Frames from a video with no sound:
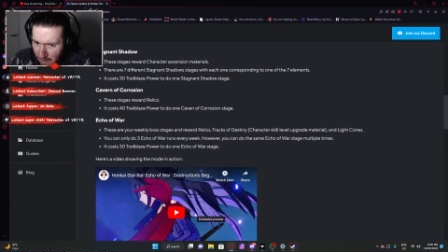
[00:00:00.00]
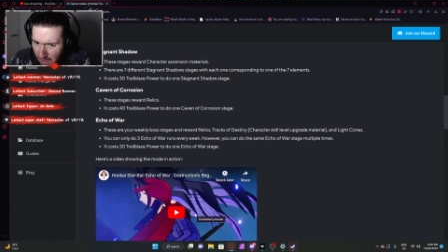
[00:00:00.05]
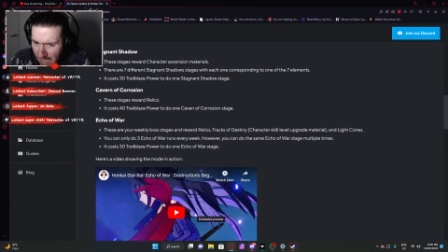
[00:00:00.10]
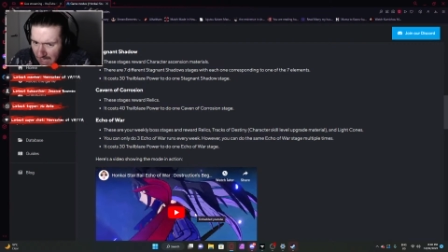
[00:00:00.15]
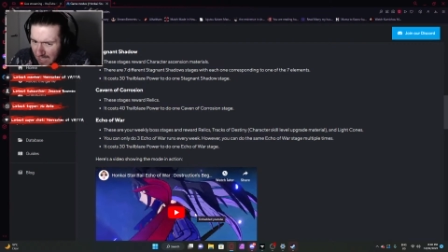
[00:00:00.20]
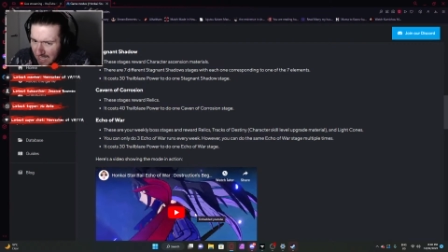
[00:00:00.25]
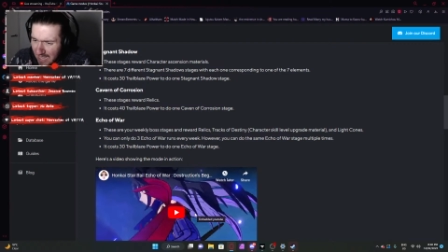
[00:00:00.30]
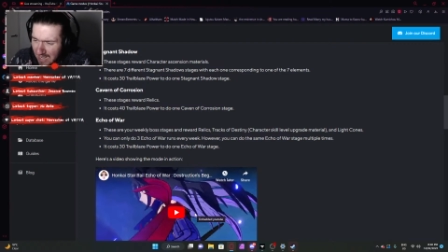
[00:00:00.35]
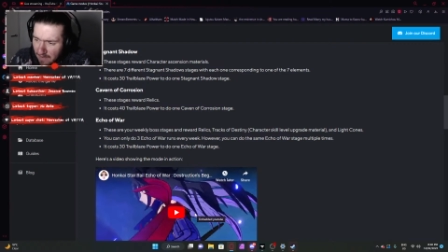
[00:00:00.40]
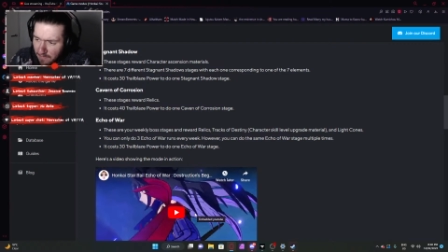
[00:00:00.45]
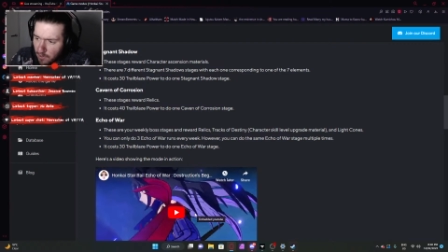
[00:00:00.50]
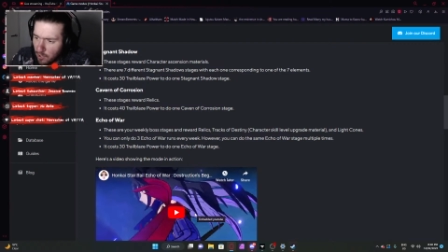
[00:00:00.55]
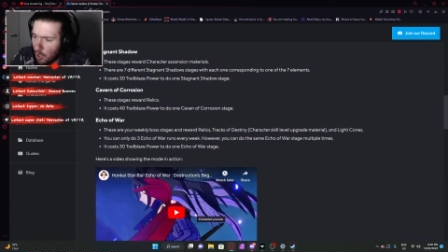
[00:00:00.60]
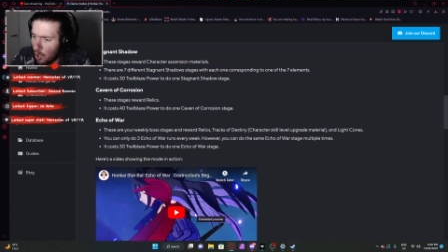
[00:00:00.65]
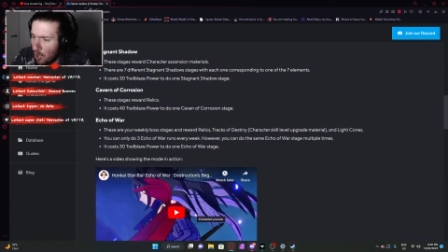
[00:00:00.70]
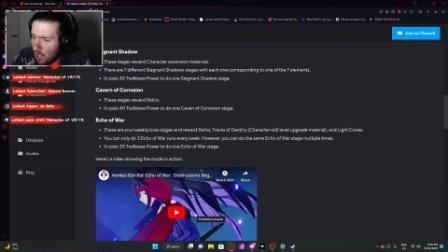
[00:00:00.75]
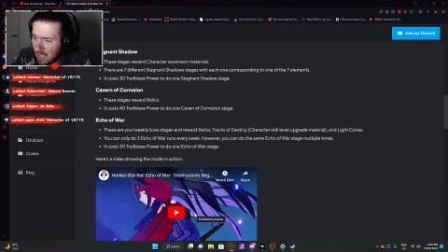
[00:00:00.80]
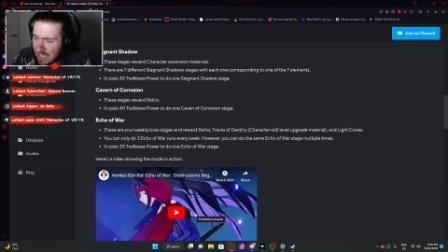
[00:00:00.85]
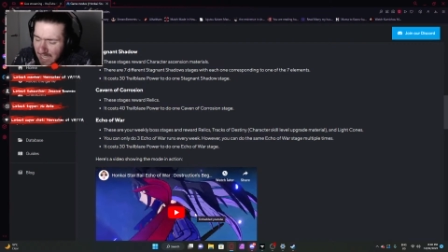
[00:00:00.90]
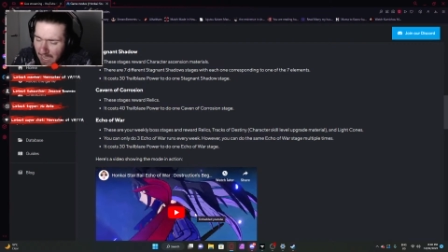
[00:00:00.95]
again, if you're an
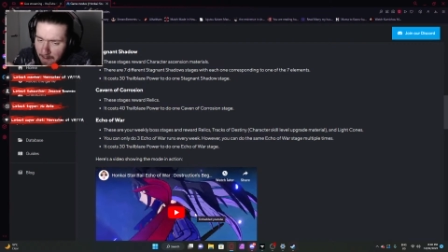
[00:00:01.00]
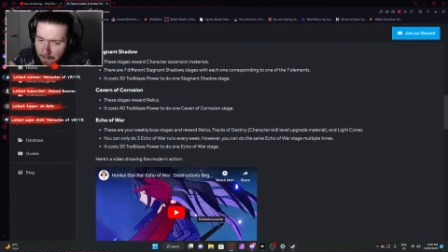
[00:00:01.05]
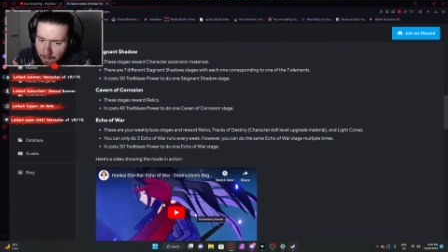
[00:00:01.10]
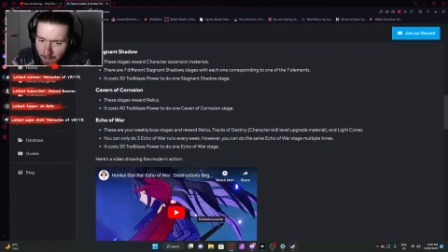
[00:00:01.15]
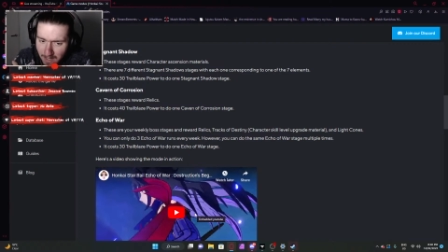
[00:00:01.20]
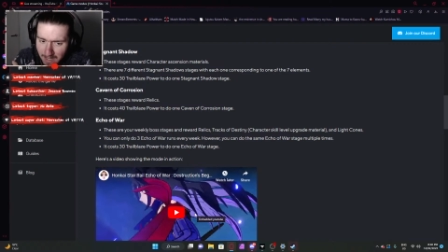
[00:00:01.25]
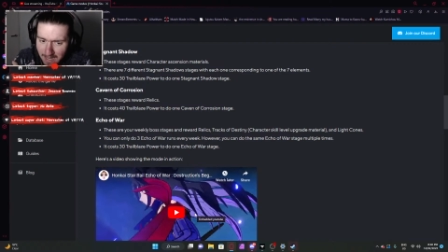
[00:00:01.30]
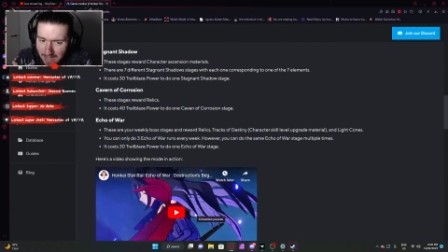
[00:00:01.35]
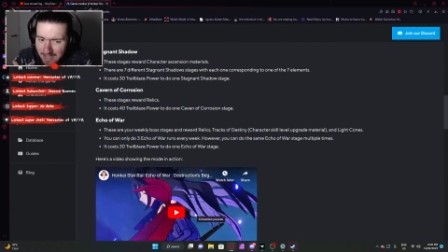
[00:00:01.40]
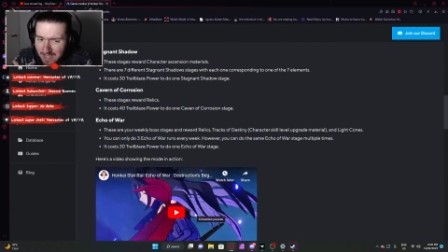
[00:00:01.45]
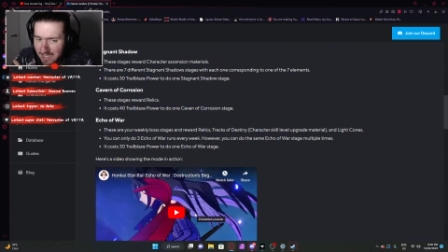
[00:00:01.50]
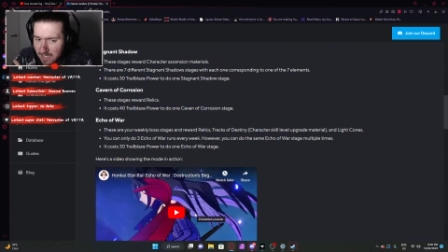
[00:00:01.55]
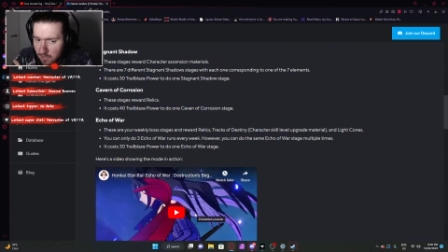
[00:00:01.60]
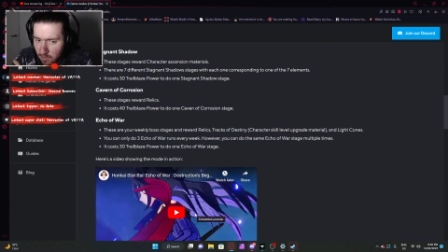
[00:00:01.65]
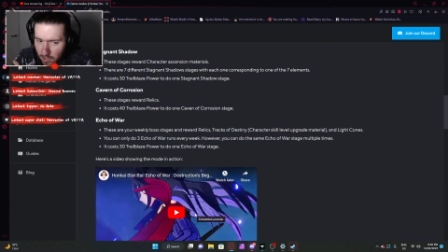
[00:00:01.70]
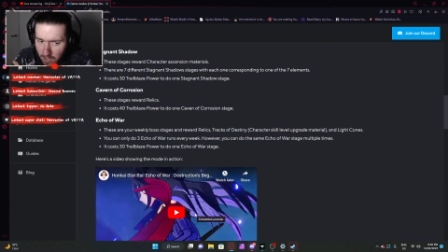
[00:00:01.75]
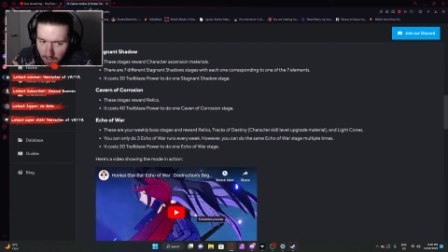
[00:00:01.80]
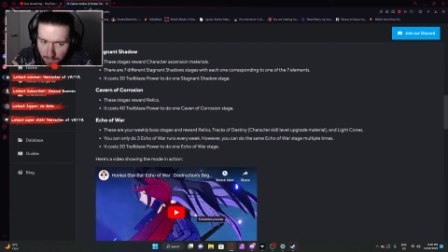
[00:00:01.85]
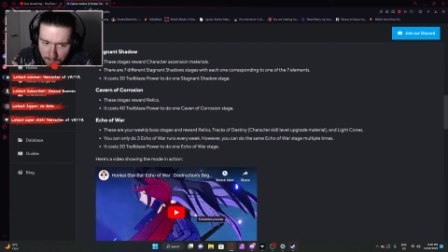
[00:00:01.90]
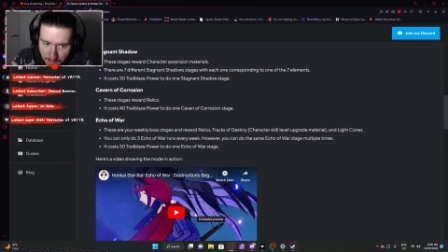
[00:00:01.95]
early game player, this is
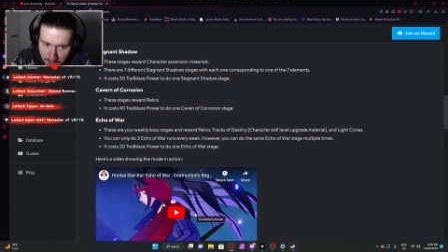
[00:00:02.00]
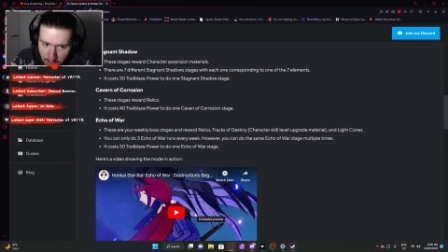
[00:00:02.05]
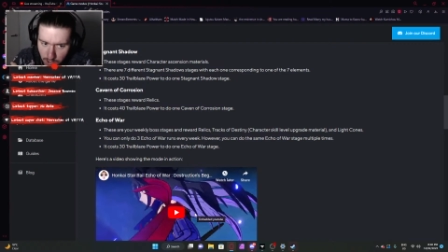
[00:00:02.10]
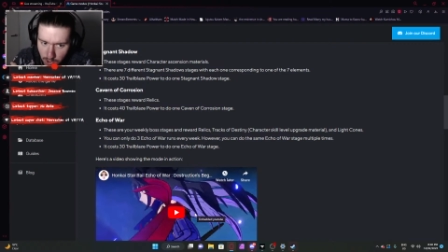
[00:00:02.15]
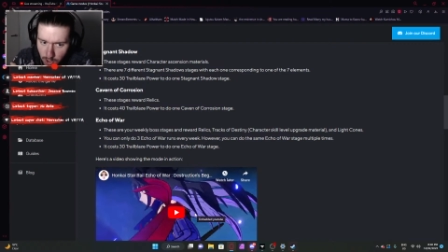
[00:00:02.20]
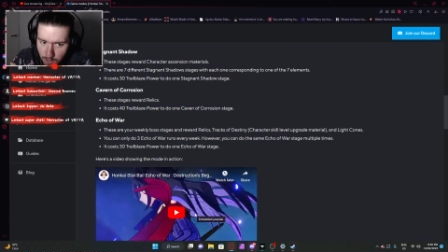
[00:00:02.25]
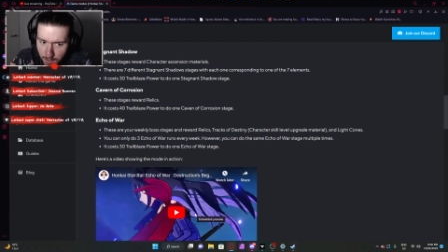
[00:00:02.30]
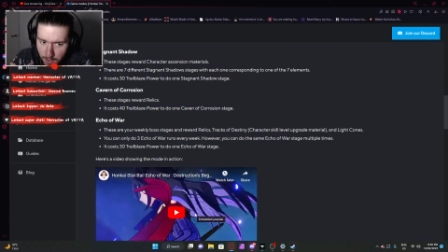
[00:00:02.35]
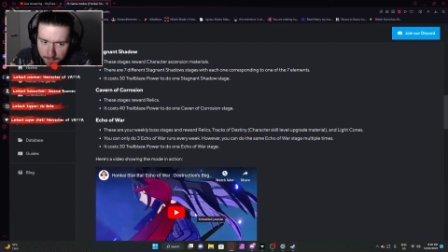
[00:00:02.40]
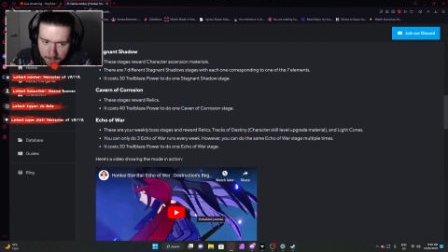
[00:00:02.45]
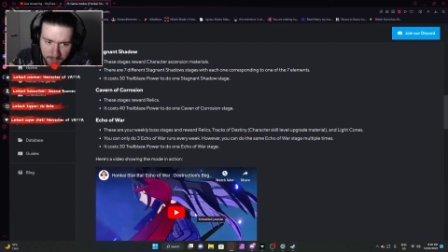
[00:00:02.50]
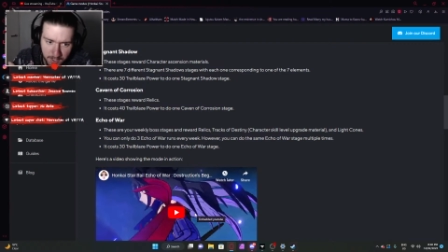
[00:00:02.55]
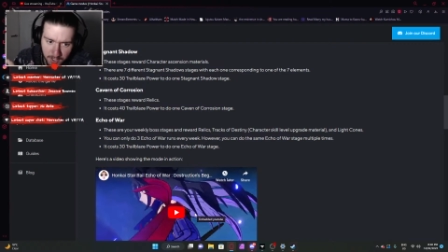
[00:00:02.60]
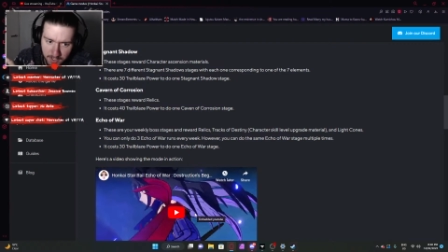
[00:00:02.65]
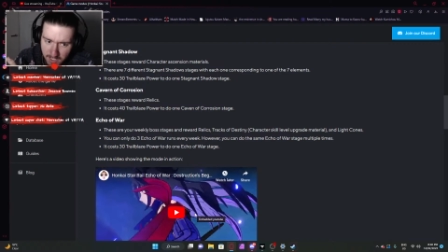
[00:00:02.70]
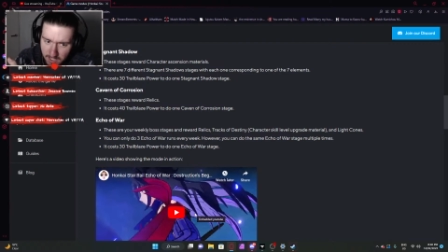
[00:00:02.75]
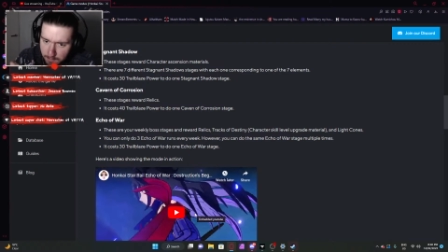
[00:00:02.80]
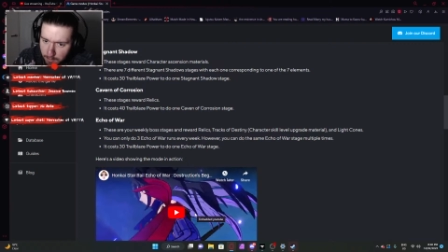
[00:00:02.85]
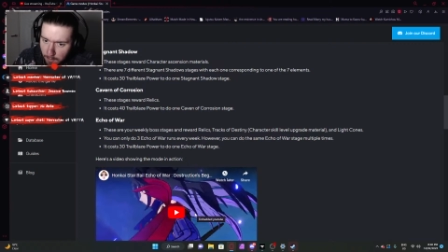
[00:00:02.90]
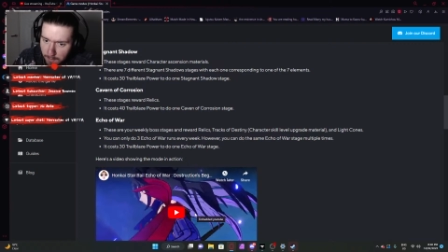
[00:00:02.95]
not going to affect you too much
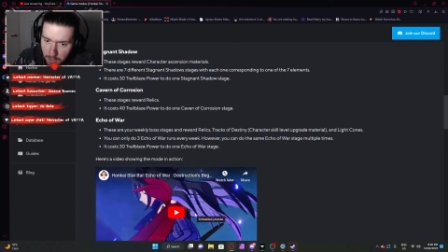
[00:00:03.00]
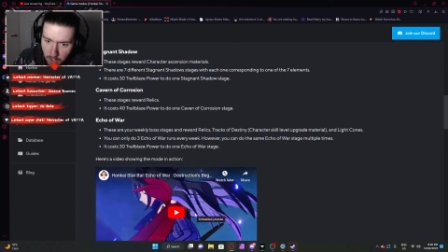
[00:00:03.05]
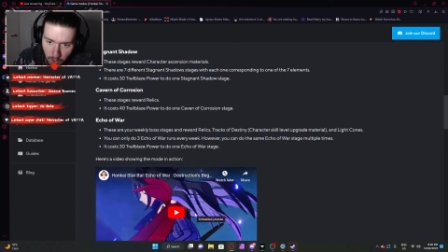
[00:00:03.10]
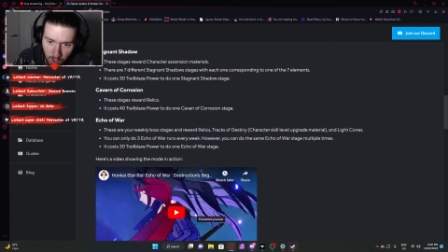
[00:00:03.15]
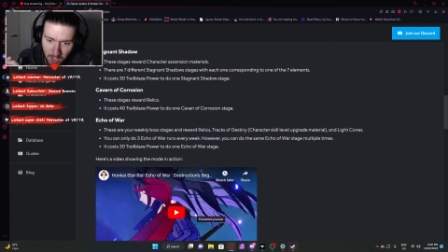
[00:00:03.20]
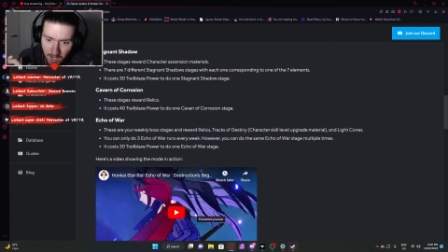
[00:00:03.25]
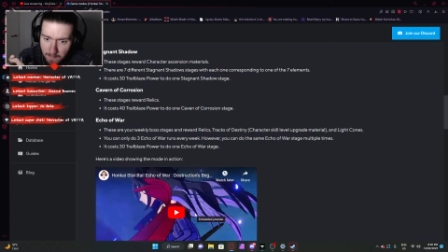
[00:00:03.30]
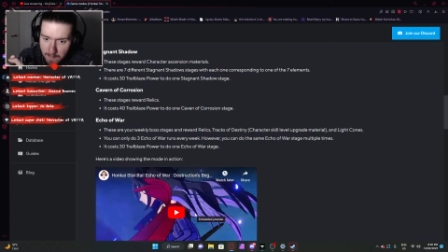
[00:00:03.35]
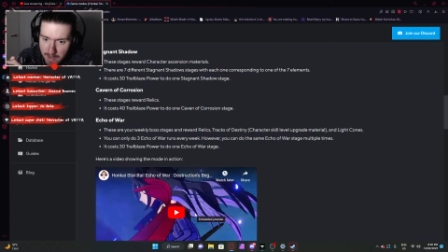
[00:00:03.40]
because there's probably not going to